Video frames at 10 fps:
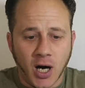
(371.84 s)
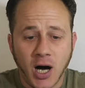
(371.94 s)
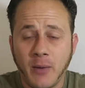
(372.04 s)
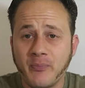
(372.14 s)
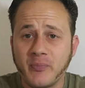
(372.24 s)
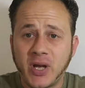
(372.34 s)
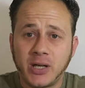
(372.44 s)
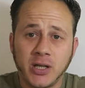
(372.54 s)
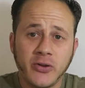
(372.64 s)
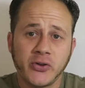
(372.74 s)
And
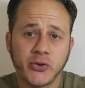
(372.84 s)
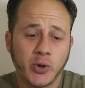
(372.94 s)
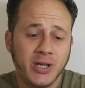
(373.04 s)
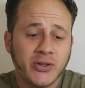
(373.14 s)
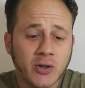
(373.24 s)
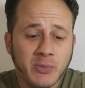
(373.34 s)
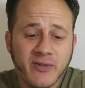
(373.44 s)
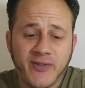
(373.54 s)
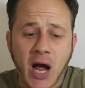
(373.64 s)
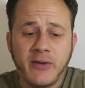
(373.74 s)
another story, it took me
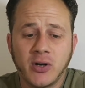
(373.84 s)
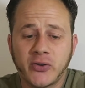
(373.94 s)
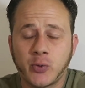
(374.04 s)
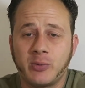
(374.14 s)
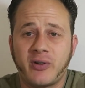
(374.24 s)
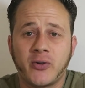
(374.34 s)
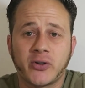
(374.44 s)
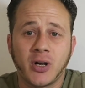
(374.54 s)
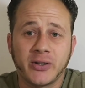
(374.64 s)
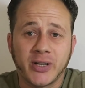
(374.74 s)
5 years to win my
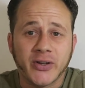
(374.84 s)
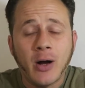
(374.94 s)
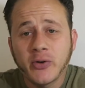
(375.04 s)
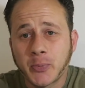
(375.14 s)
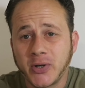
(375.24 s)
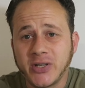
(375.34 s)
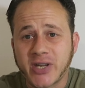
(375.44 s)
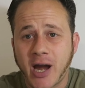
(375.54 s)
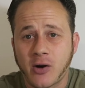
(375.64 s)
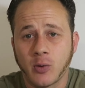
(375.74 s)
first contest. I was pretty
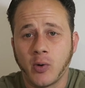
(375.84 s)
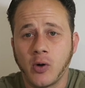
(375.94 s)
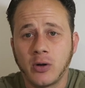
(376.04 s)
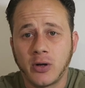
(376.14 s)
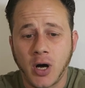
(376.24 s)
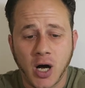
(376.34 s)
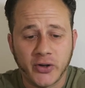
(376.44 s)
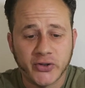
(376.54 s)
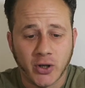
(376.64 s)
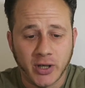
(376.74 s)
terrible
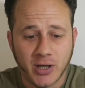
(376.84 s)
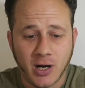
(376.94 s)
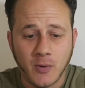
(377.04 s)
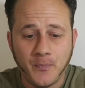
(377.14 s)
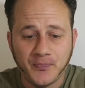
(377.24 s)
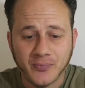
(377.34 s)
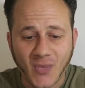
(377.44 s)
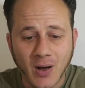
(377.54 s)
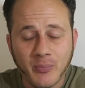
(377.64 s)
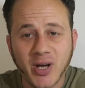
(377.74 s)
starting out.
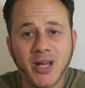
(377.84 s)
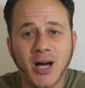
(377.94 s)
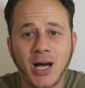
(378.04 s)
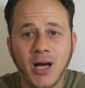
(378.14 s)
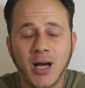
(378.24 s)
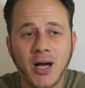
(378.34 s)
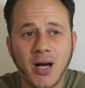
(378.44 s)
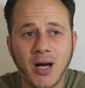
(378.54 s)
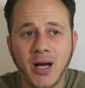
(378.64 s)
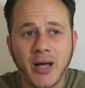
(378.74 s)
But
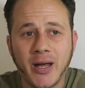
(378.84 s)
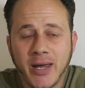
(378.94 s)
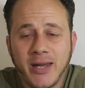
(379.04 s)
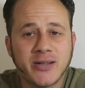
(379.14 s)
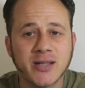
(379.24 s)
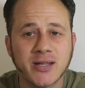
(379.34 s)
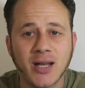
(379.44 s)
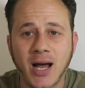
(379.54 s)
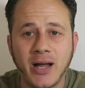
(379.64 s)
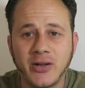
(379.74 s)
I
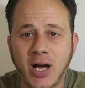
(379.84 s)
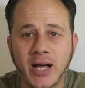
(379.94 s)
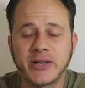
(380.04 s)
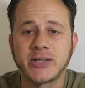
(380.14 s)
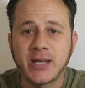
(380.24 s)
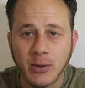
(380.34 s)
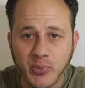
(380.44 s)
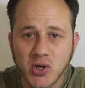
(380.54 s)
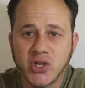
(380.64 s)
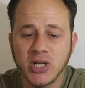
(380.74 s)
just kept
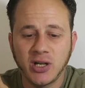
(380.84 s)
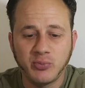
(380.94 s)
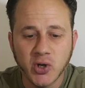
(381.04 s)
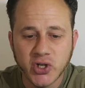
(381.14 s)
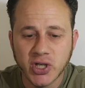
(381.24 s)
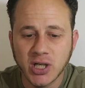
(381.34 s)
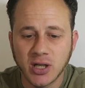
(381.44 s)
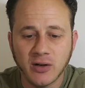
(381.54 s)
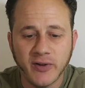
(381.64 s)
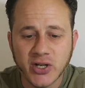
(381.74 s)
pushing and pushing,
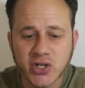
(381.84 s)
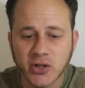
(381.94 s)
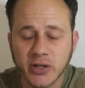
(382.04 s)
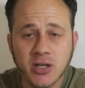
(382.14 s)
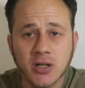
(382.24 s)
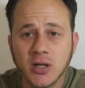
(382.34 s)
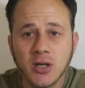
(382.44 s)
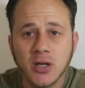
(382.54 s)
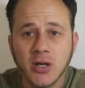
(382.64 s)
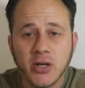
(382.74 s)
and eventually
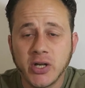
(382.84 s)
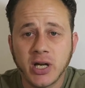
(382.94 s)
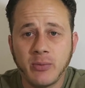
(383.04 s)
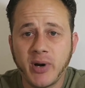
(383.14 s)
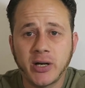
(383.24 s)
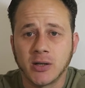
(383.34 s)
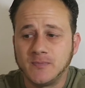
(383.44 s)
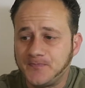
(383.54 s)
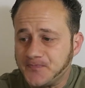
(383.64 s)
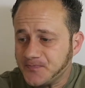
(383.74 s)
you get better.